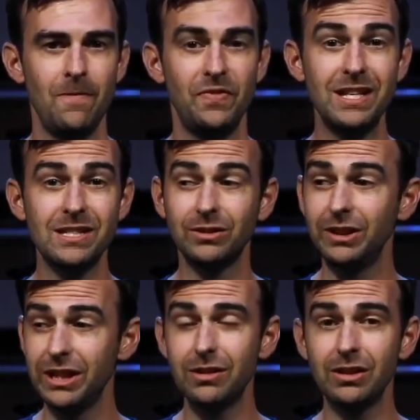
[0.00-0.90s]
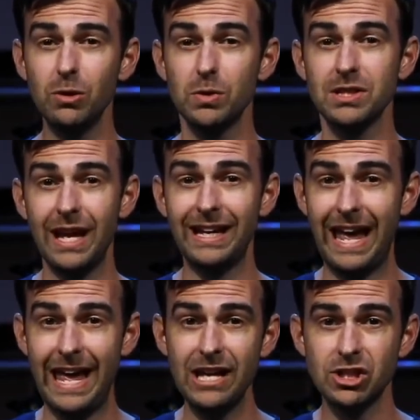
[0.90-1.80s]
This literally was like
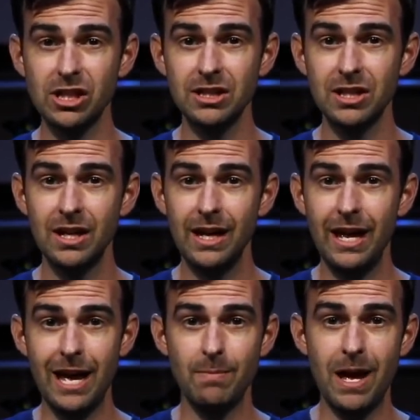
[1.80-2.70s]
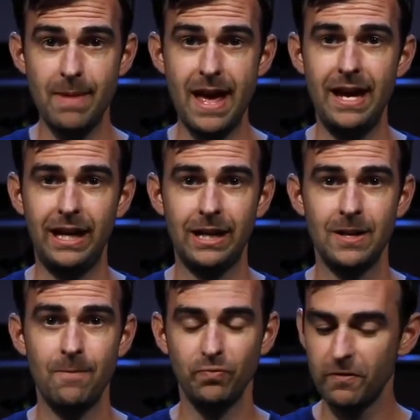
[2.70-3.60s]
ancient MMA,
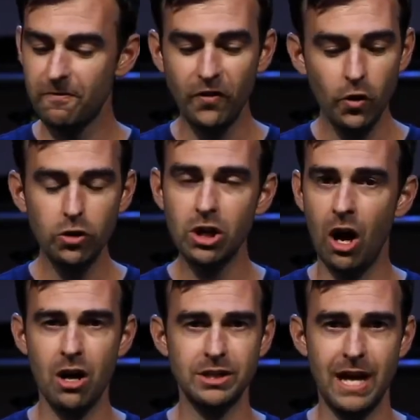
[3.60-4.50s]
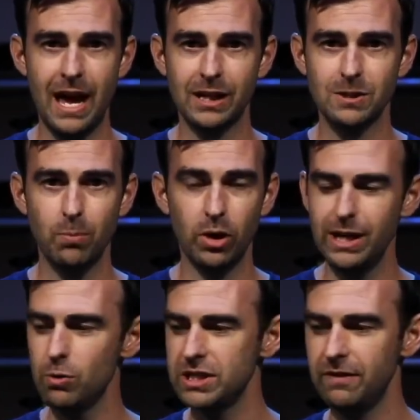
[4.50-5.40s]
full contact sport.
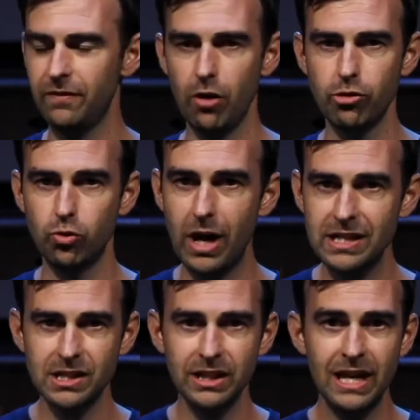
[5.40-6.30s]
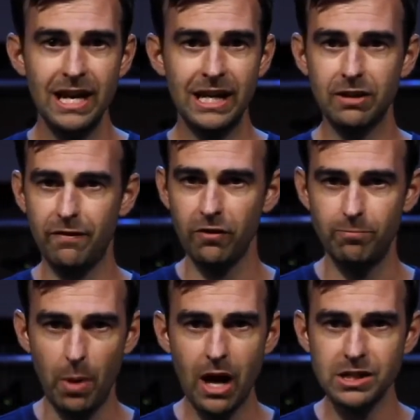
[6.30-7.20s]
It was involved wrestling, it
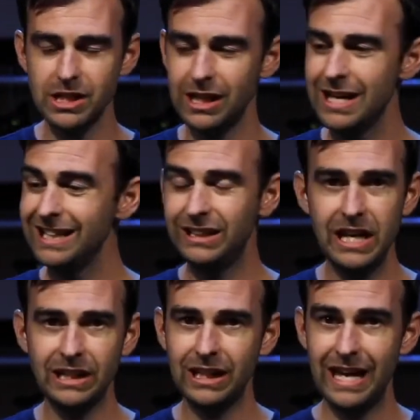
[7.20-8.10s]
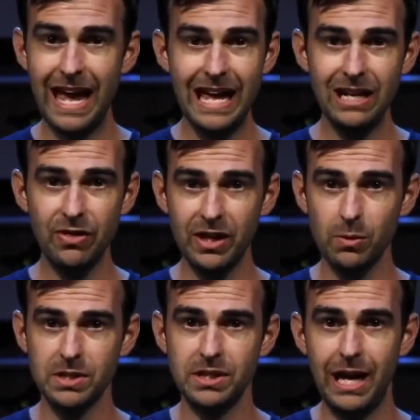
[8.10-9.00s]
involved boxing, kicking,
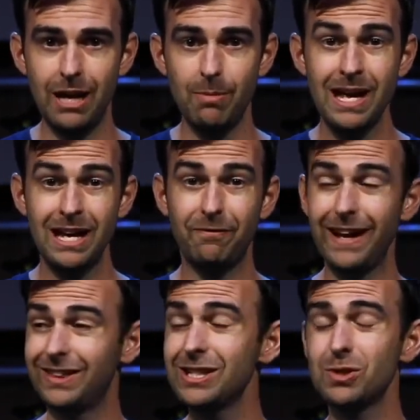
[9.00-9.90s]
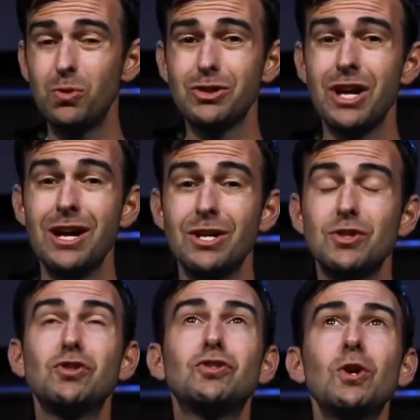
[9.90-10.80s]
anything was game. In fact, this was
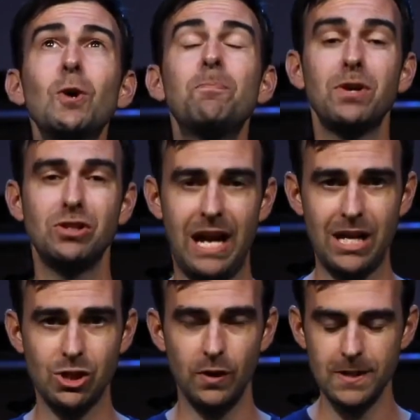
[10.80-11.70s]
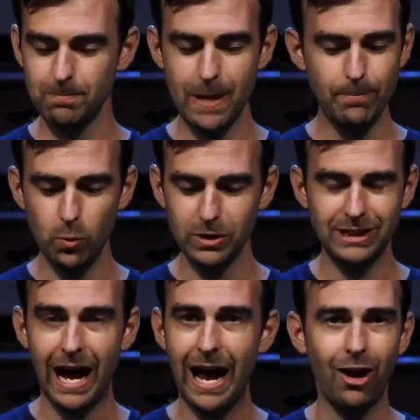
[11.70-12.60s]
super dangerous. People
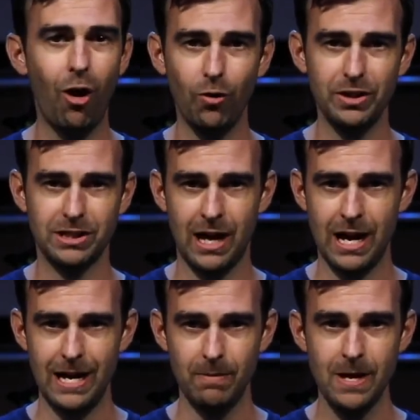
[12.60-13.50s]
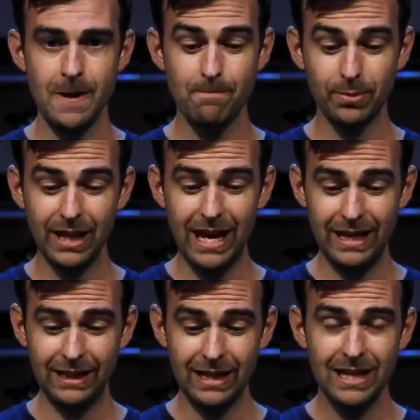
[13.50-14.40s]
would die all the time
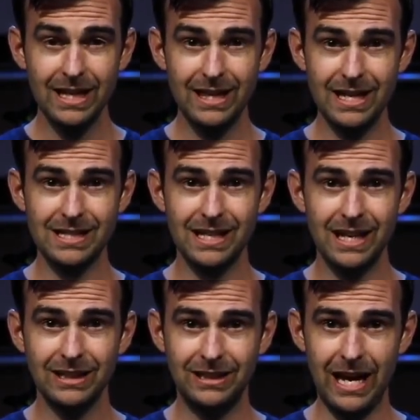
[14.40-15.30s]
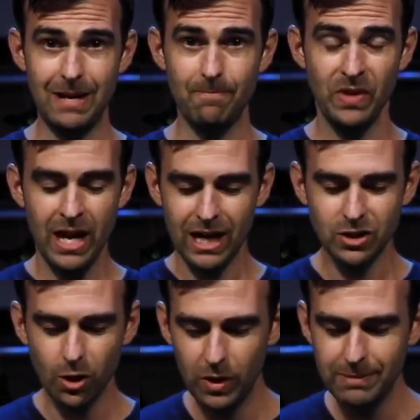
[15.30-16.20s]
playing this game. And
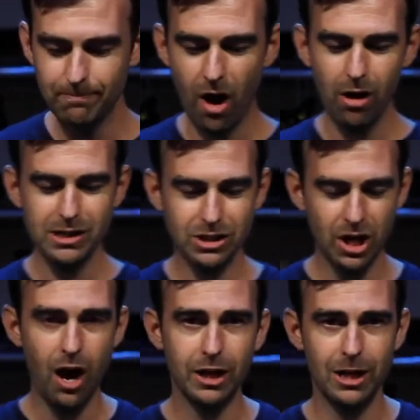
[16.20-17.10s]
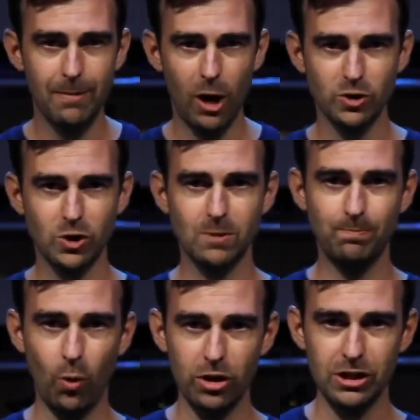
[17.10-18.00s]
so when Paul is talking about
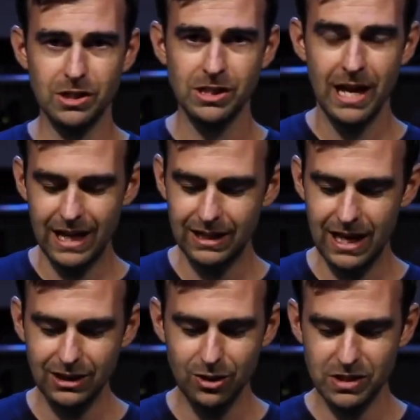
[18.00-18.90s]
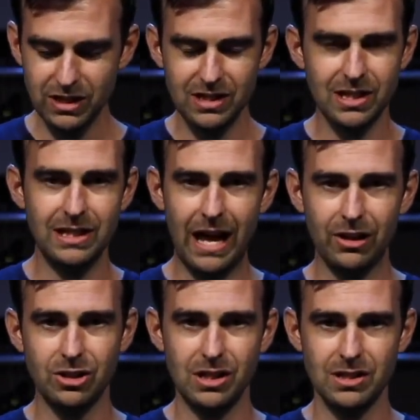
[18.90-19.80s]
sports and using these
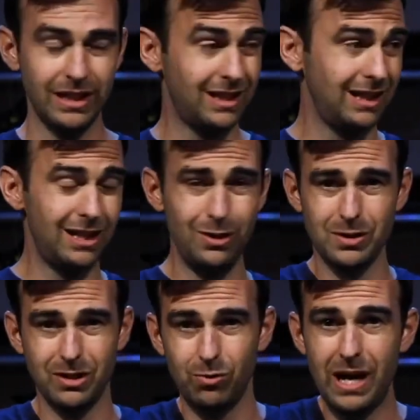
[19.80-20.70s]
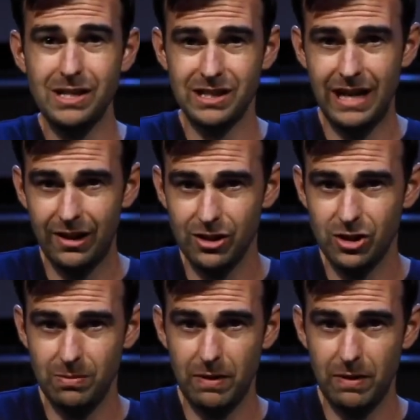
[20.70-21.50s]
analogies, like he used a race analogy